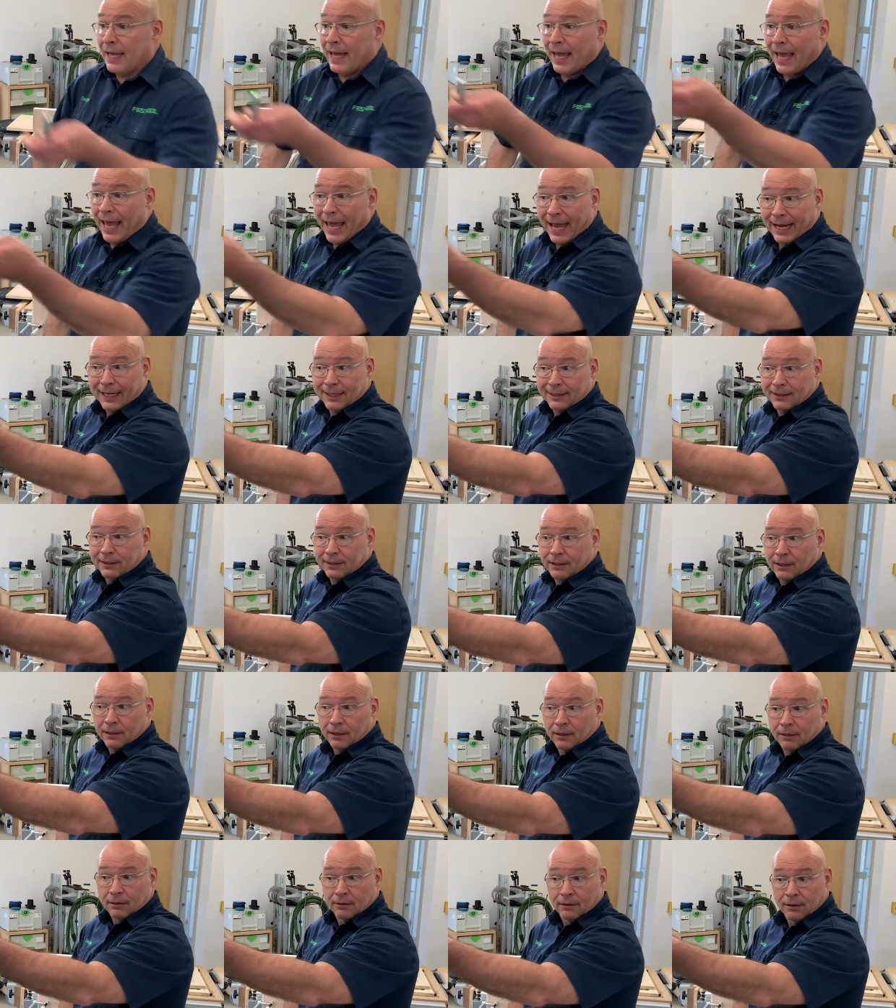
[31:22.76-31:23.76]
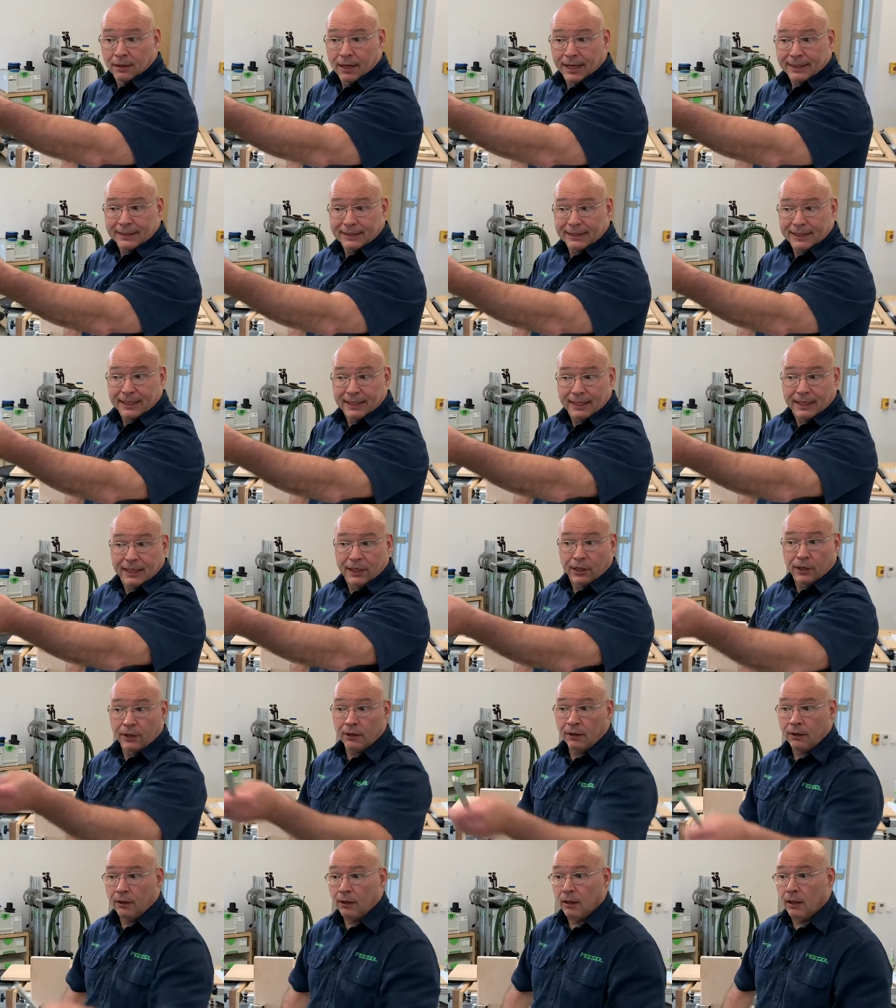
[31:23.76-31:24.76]
hex nuts in
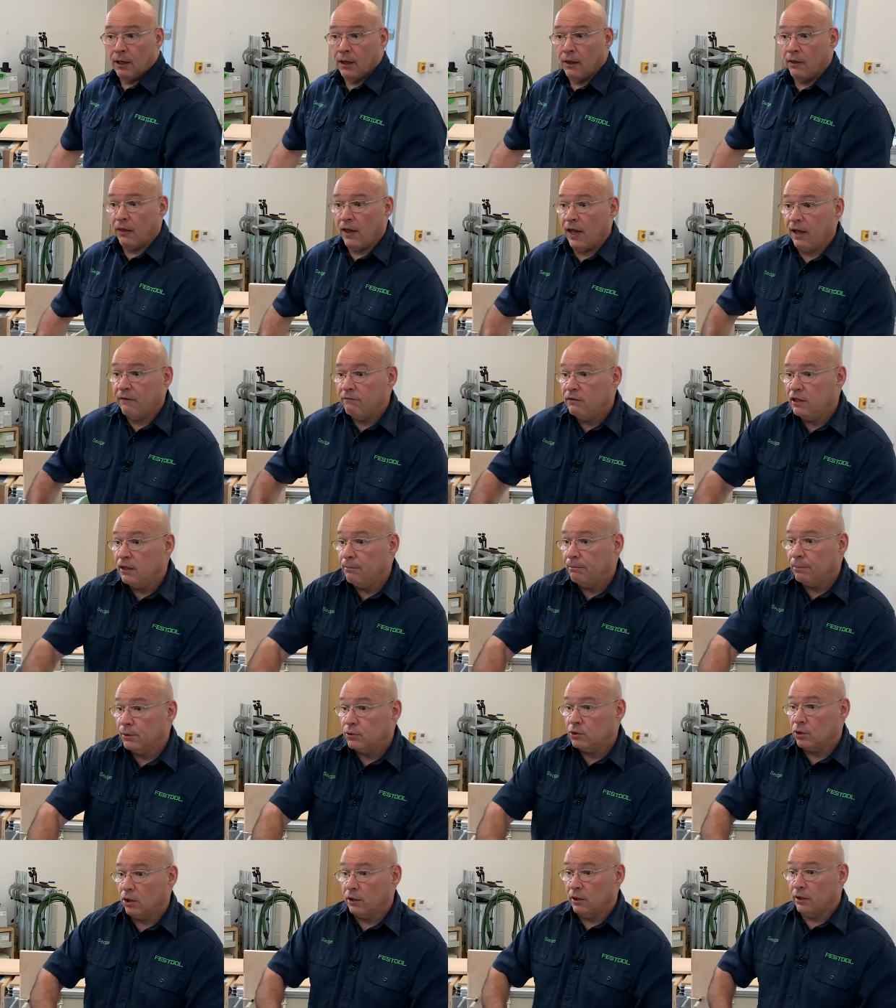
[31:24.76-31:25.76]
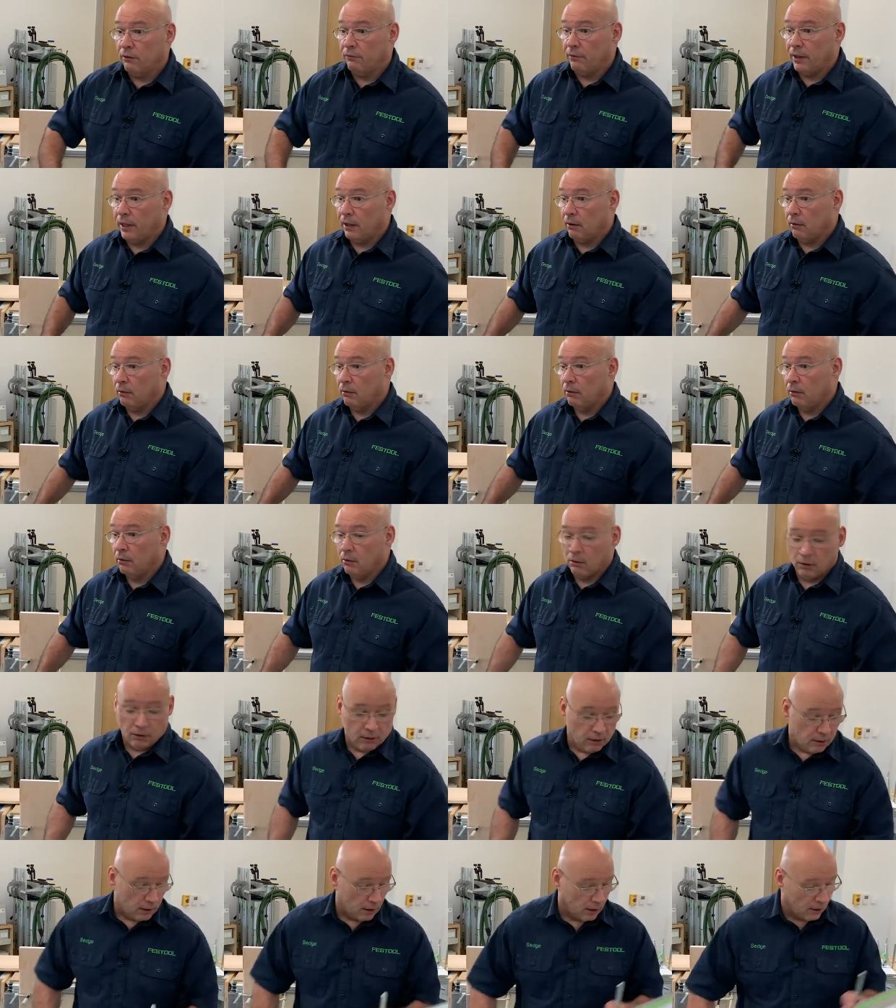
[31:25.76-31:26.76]
here, they have dimples on their rail.
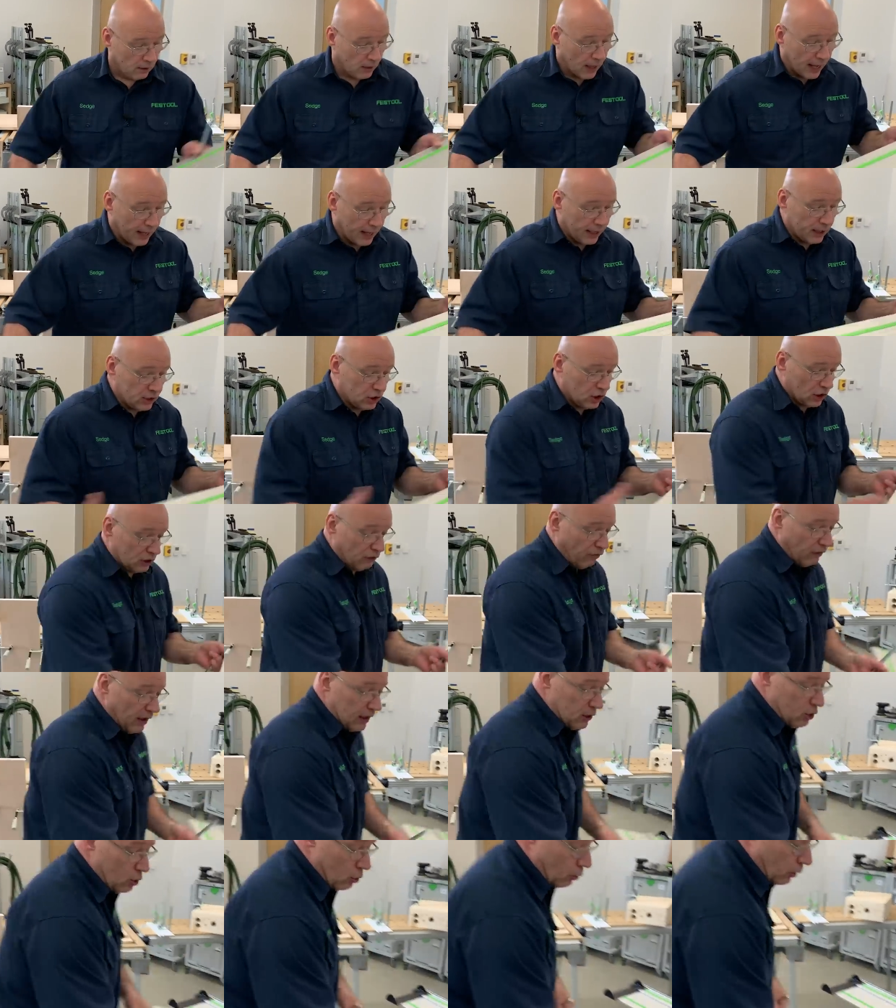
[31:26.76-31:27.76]
That is just Festool